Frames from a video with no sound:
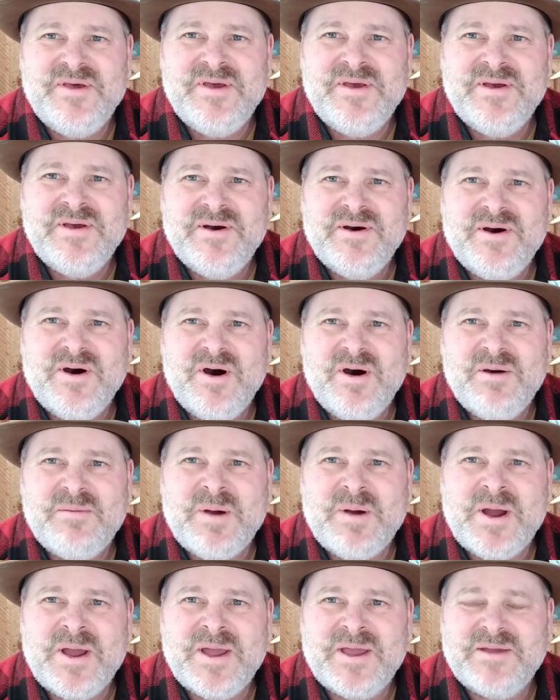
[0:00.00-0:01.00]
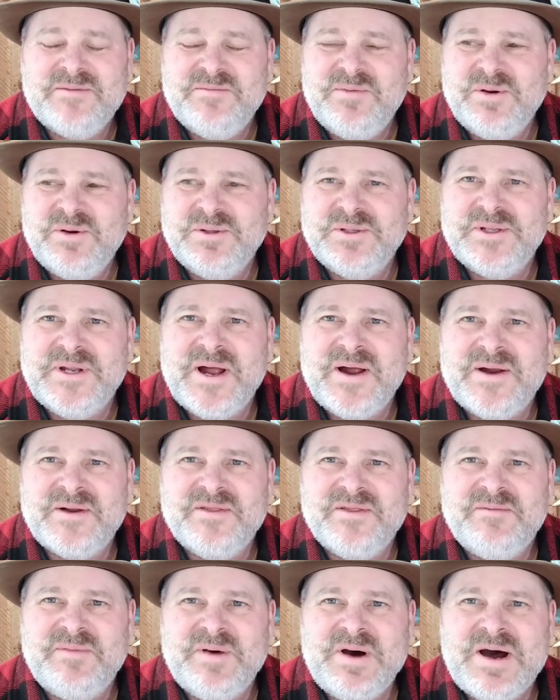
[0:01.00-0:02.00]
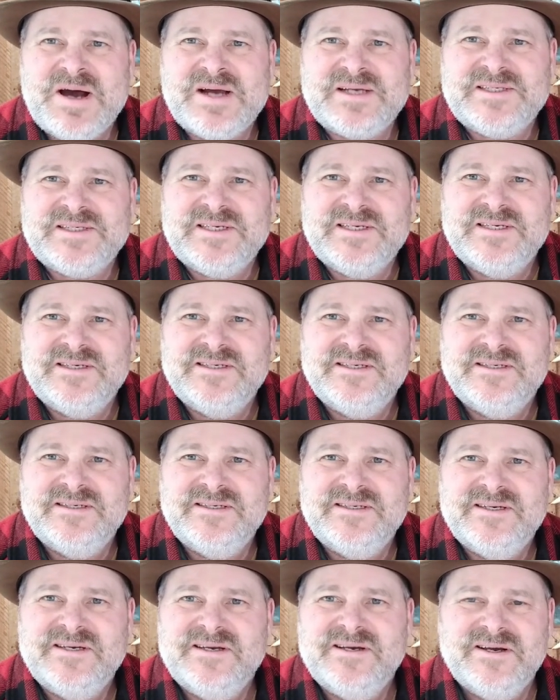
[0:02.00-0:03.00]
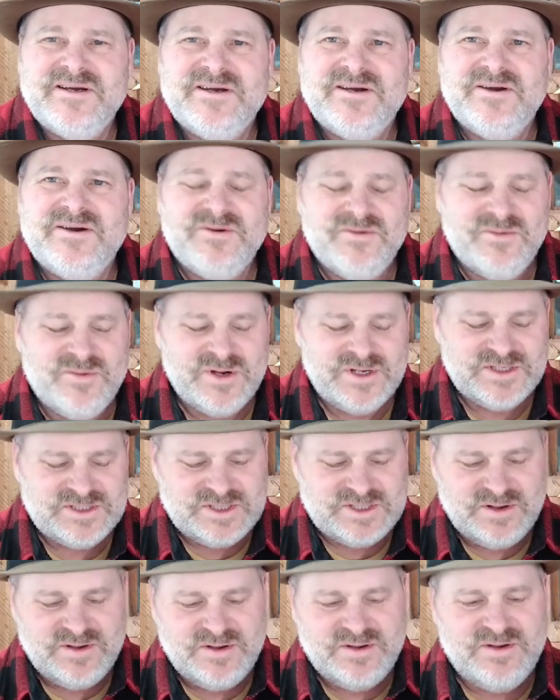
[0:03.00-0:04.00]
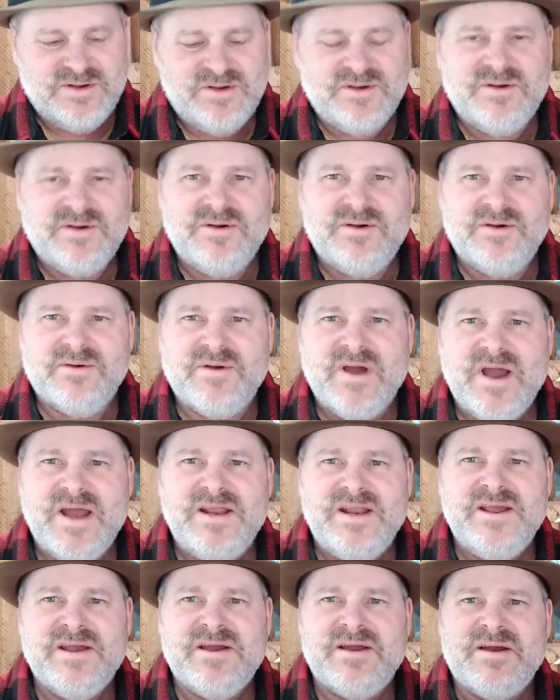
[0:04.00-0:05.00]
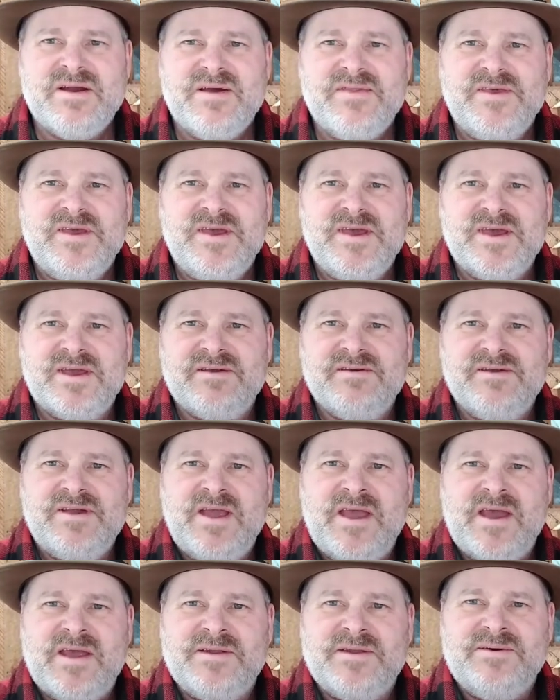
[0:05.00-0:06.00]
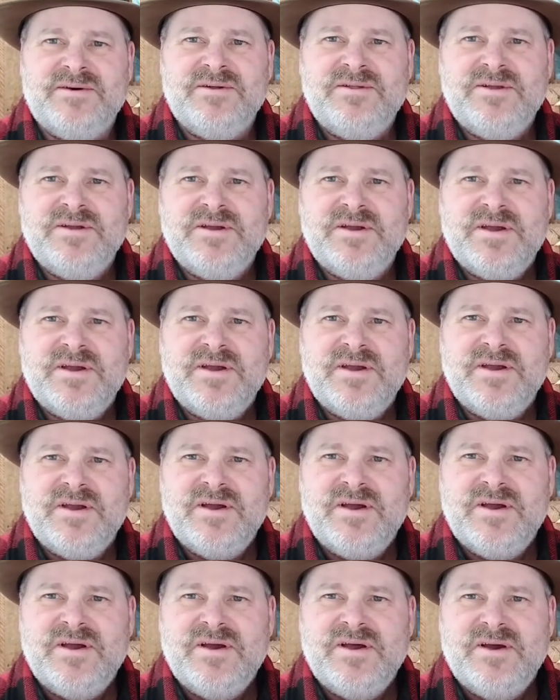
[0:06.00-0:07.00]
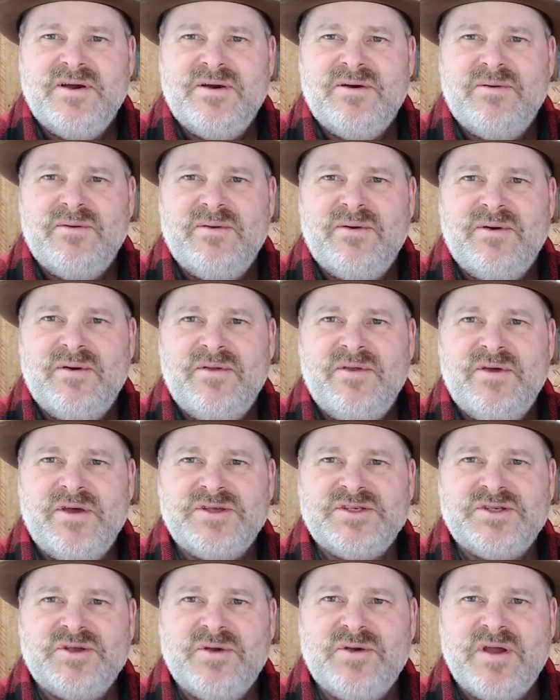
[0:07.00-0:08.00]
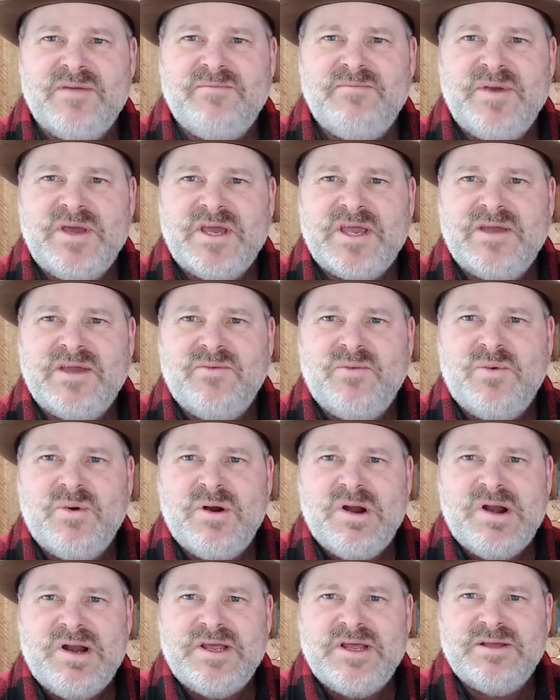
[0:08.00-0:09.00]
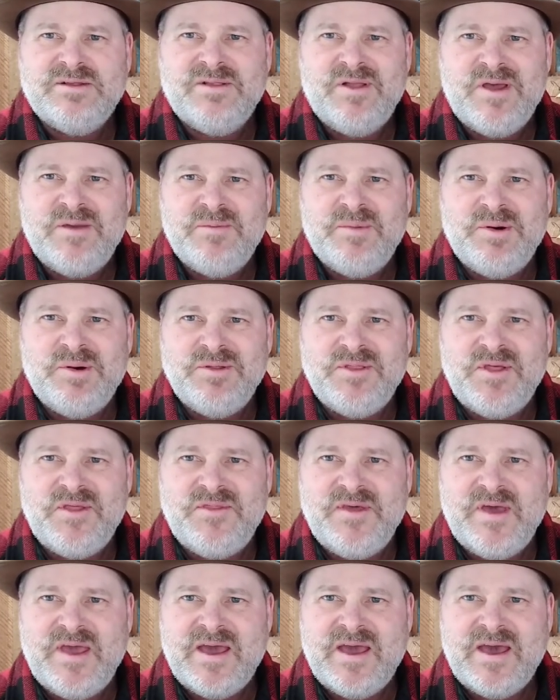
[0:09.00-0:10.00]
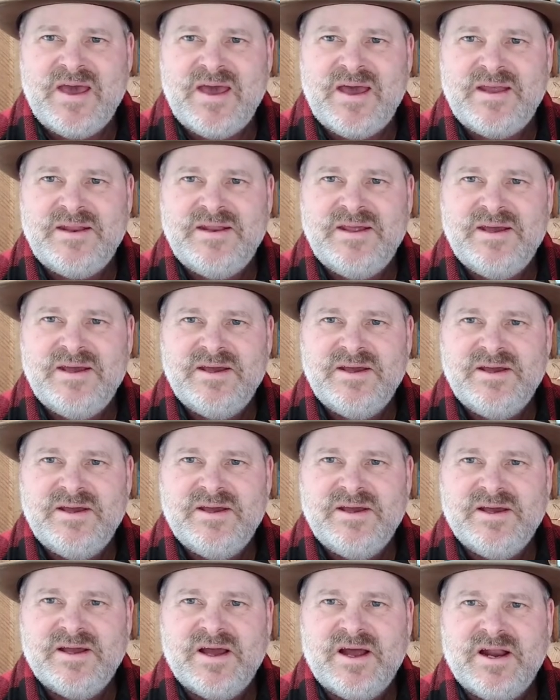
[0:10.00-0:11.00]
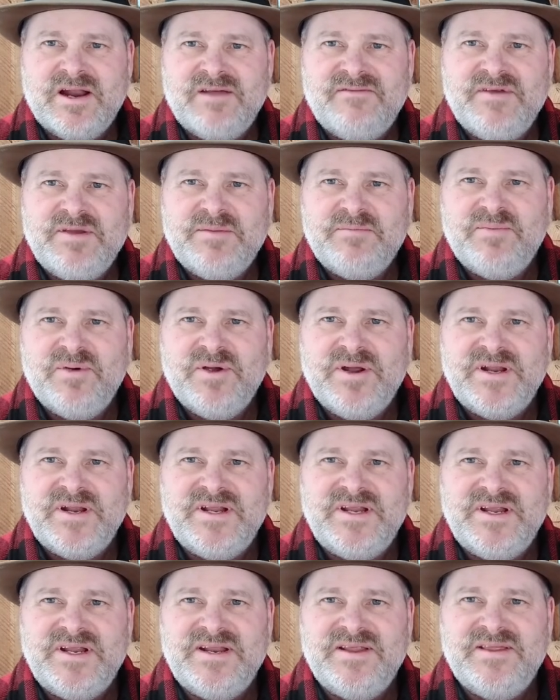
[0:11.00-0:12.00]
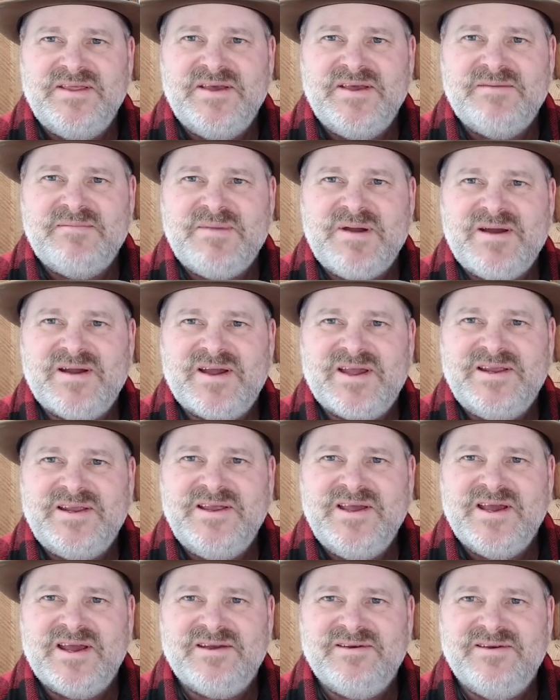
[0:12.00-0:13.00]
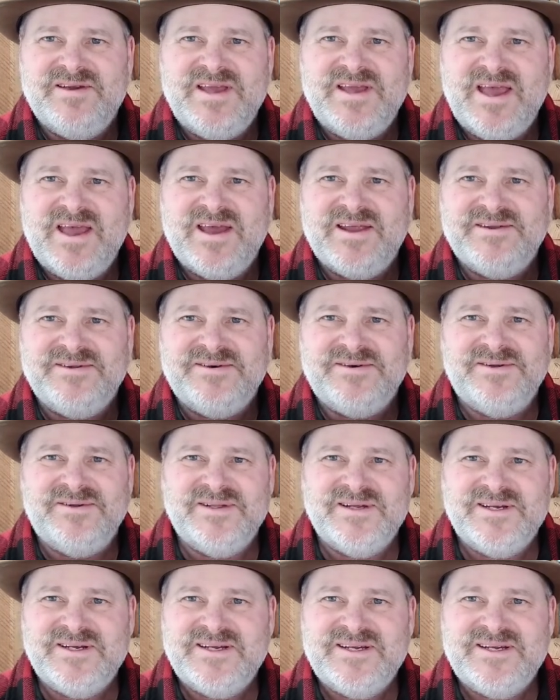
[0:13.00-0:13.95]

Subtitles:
the Almike and pulled it out of the box was right here on the hickory handle, this great big warning label that they had kind of imprinted into the American hickory handle.